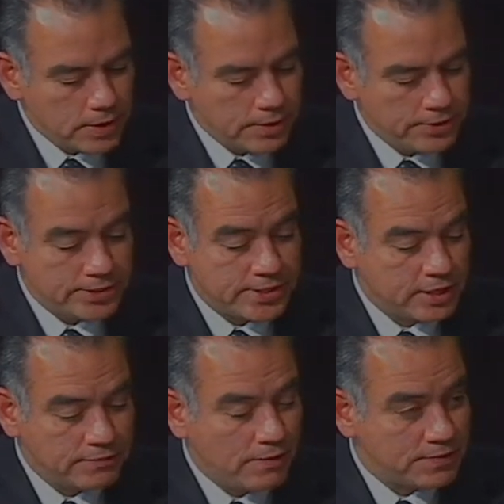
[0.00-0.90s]
uh, the
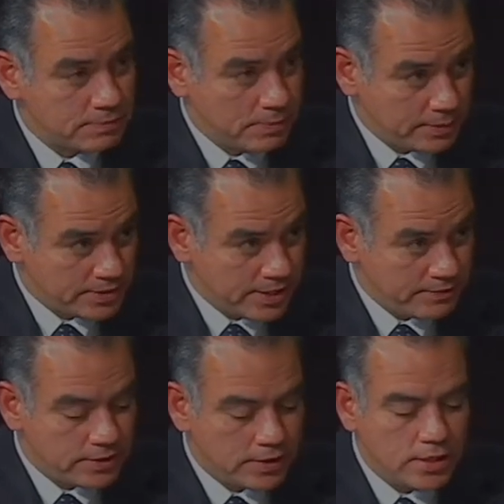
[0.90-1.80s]
Executive Office of Public
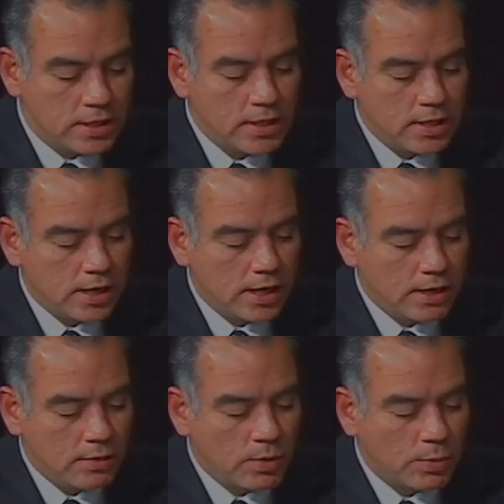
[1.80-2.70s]
Safety.
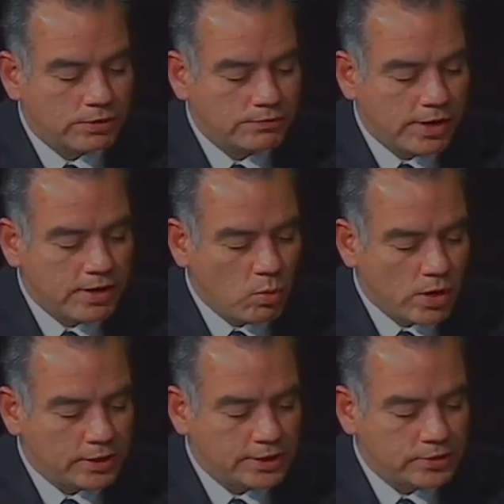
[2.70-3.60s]
we worked very
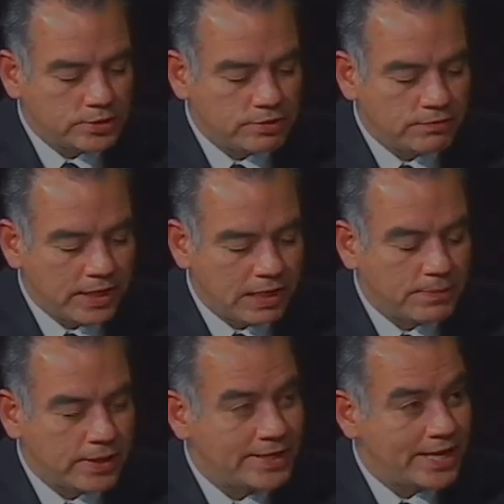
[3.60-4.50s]
quickly to
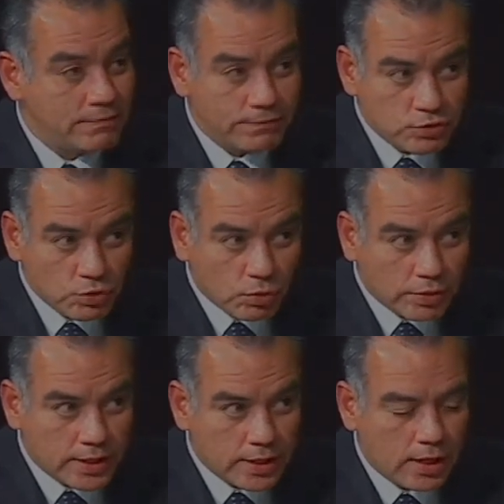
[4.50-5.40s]
develop an inventory